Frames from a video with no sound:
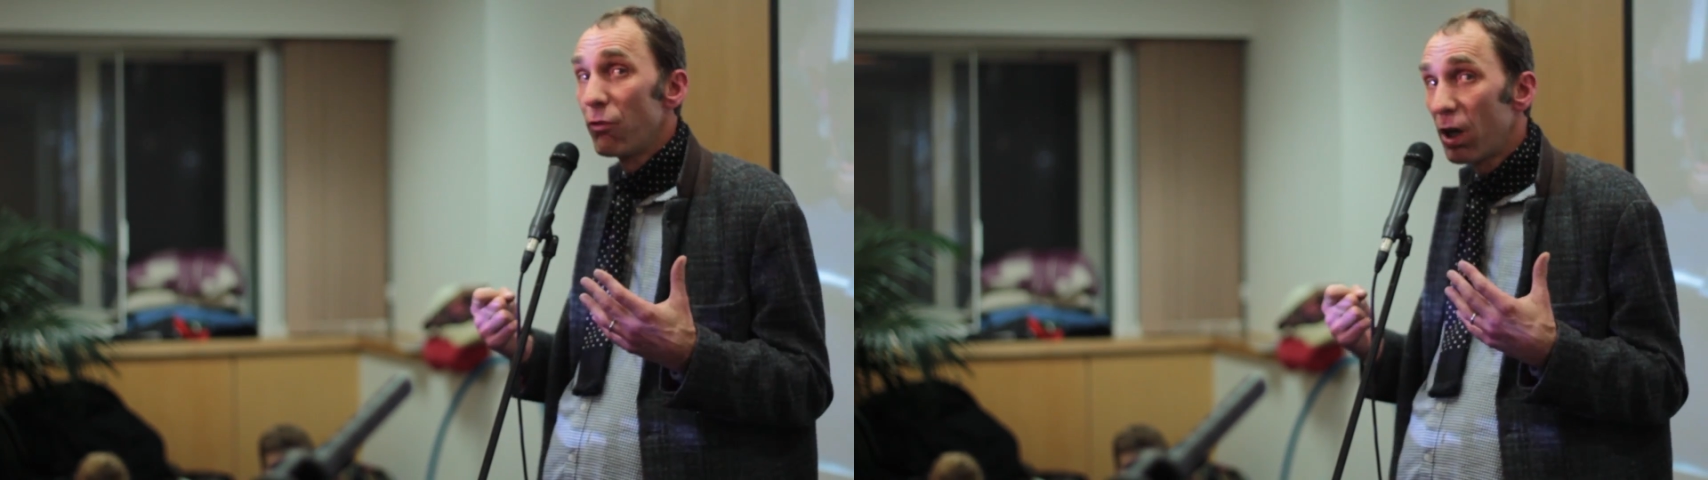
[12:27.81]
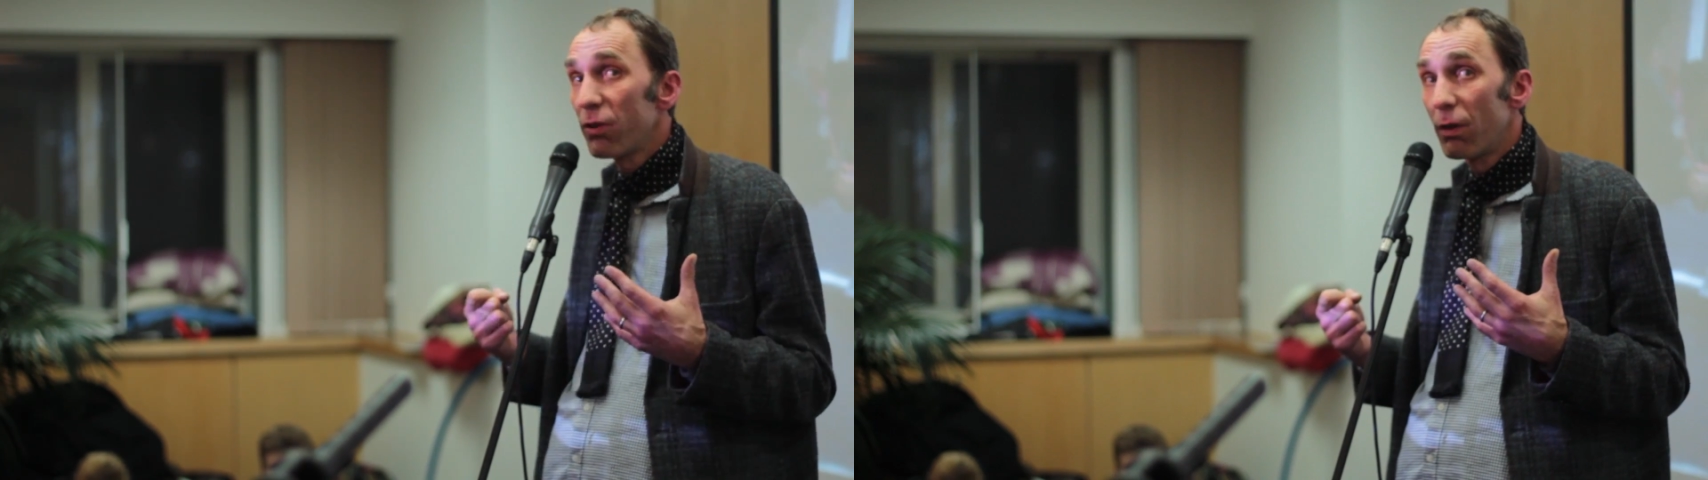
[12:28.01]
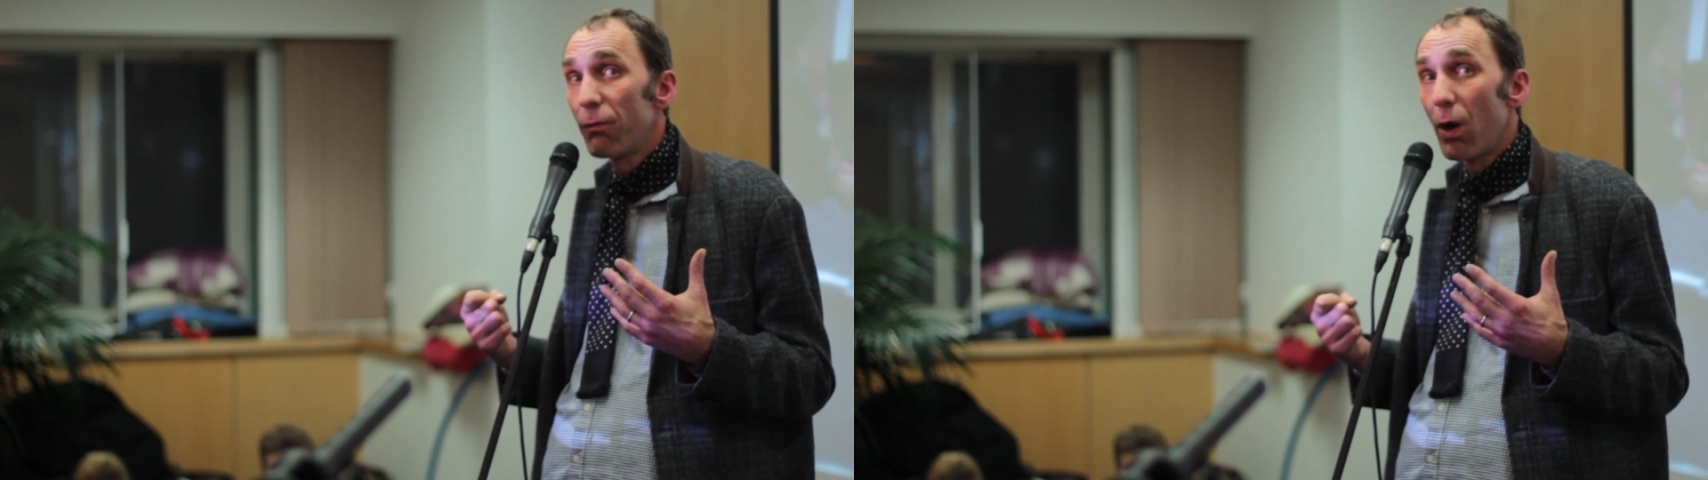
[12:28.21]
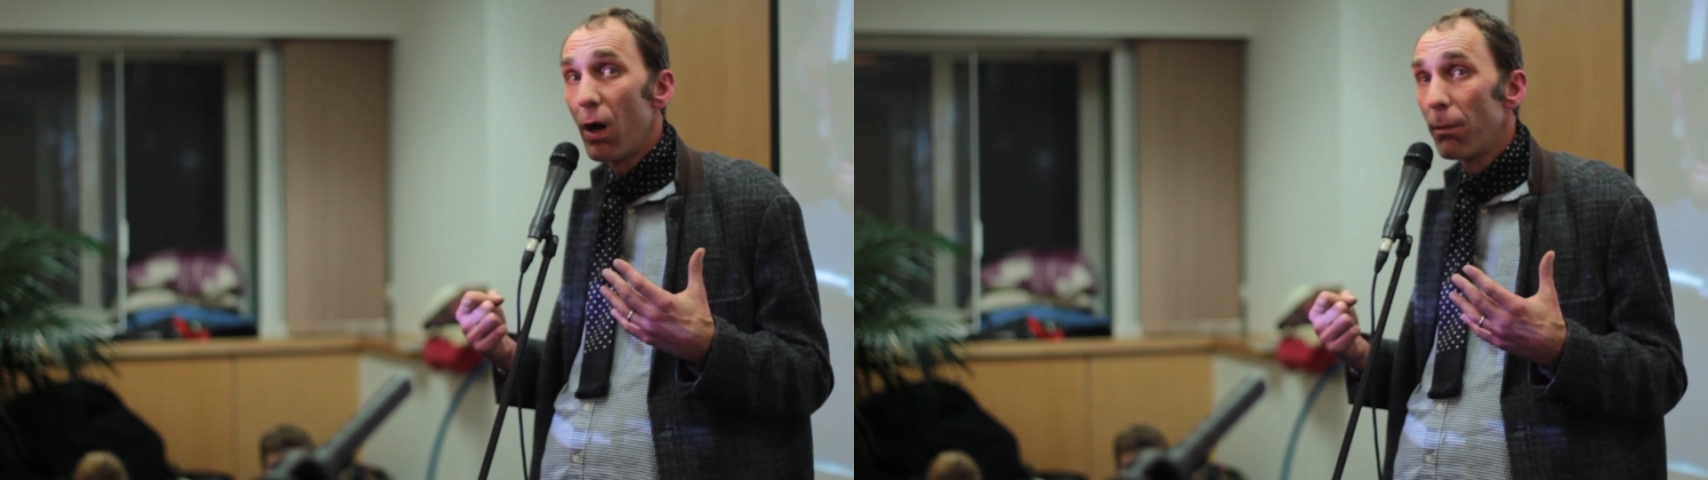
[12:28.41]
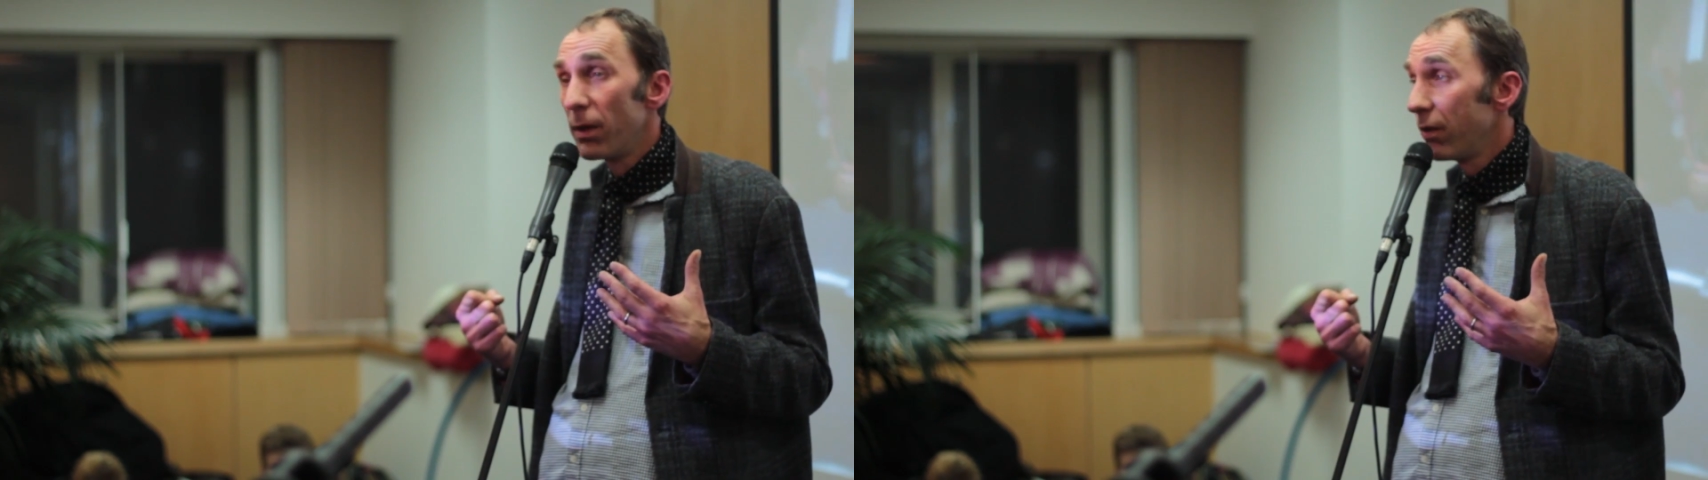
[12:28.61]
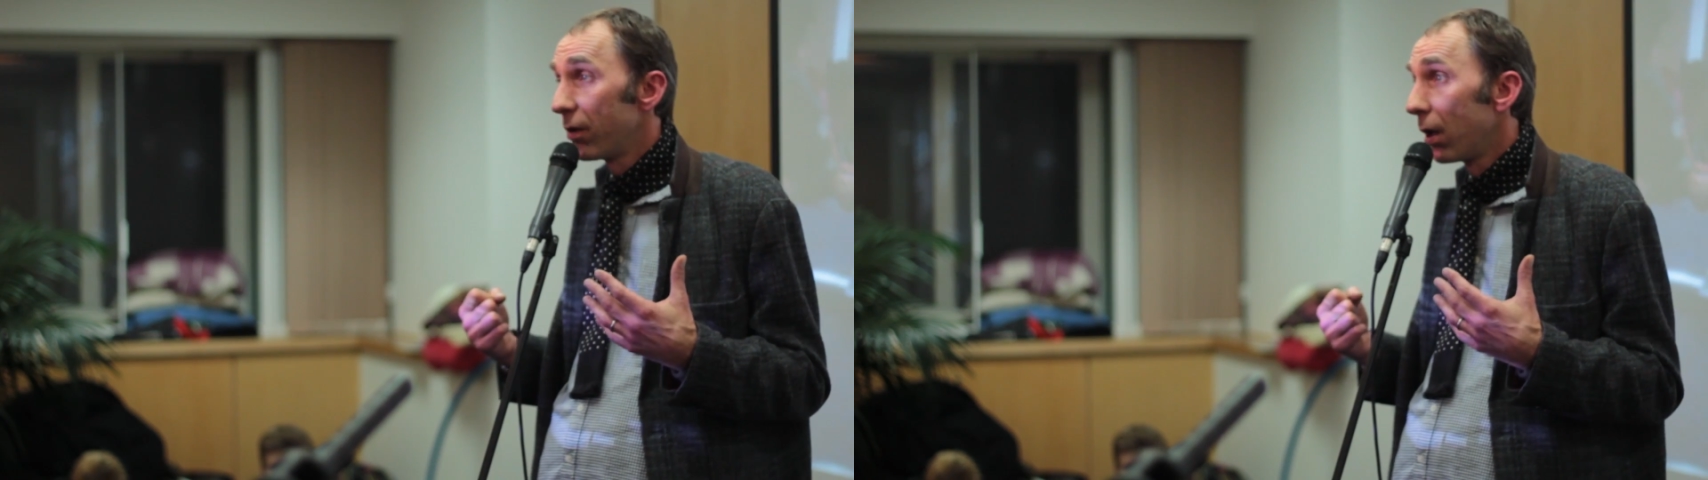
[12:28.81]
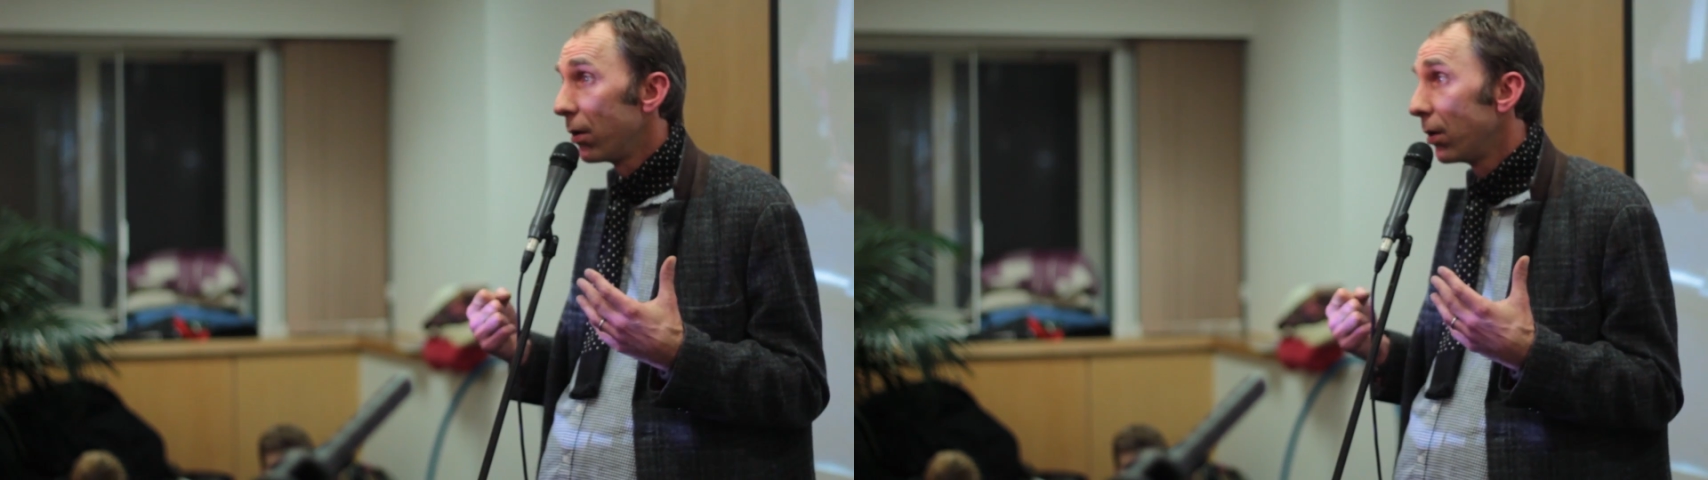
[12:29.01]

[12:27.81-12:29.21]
justifiably so,